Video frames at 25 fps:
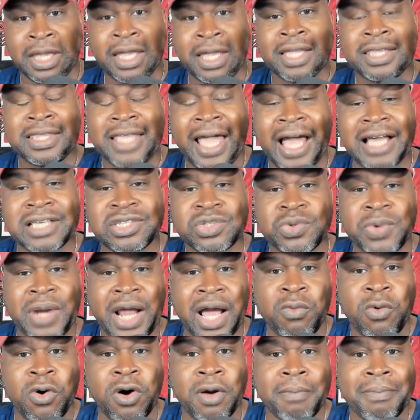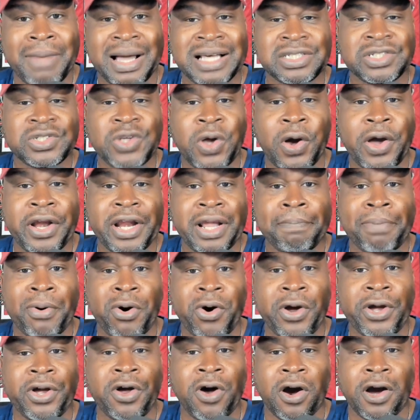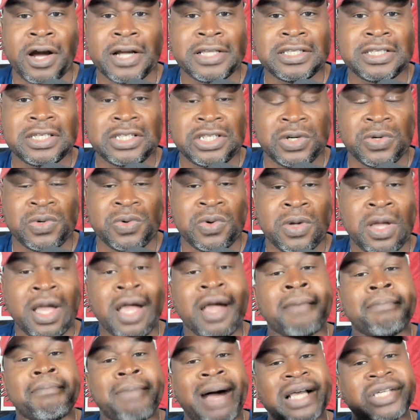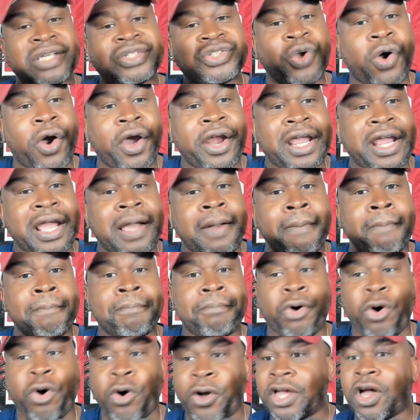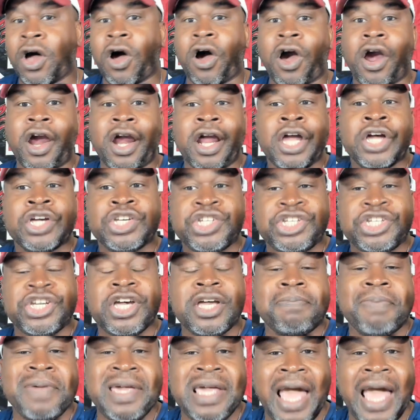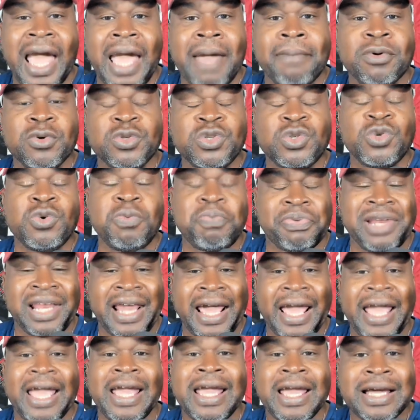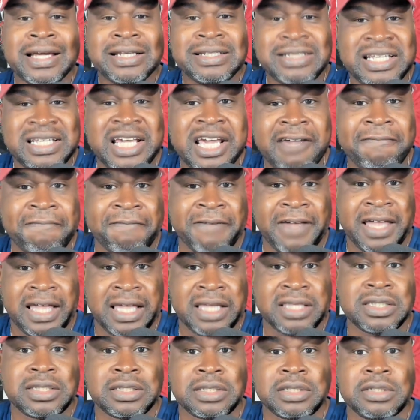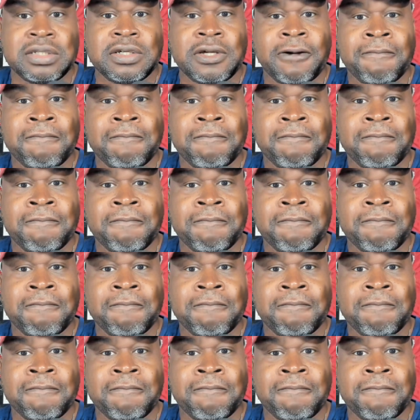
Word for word: That's what I want my starting point guard to do. My starting point guard should be able to play defense